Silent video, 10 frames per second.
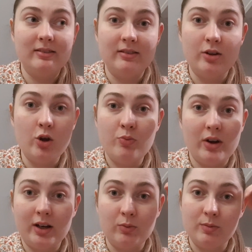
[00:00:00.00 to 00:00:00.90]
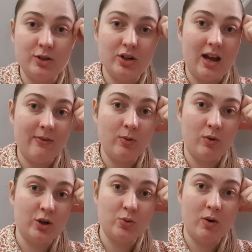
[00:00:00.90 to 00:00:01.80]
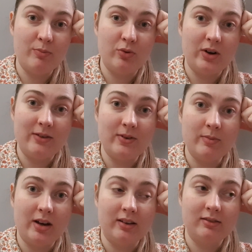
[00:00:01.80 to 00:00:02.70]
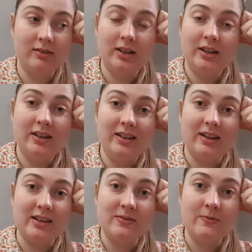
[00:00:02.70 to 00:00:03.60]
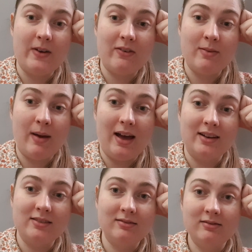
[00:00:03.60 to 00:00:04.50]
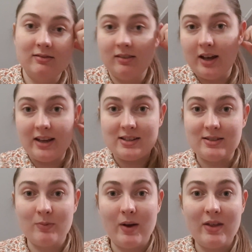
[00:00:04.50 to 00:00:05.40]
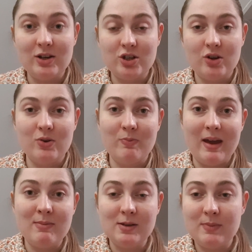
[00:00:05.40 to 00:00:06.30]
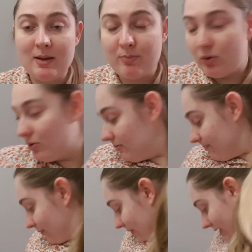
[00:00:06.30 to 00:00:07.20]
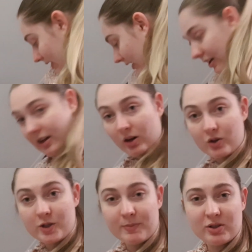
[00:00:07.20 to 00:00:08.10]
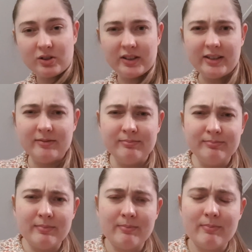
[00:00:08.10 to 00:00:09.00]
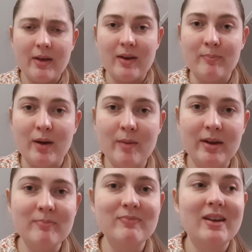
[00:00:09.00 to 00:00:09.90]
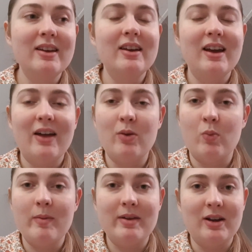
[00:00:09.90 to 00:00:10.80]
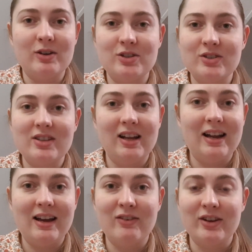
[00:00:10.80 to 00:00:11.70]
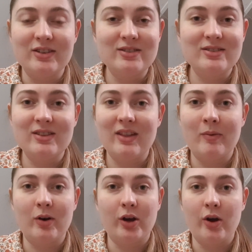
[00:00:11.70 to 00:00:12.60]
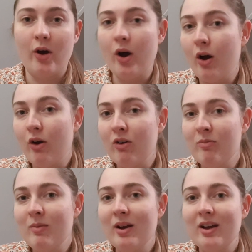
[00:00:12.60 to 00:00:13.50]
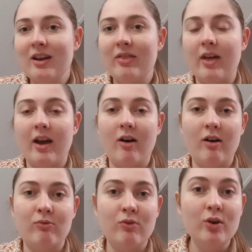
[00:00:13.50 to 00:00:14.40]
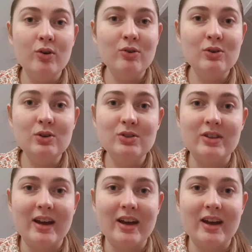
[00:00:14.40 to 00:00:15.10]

No pregnant woman should ever watch One Born Every Minute. That is very bad. It's where they show you babies being born in a hospital in, I think, Birmingham. The women are just hilarious. They want to go home. They are rude.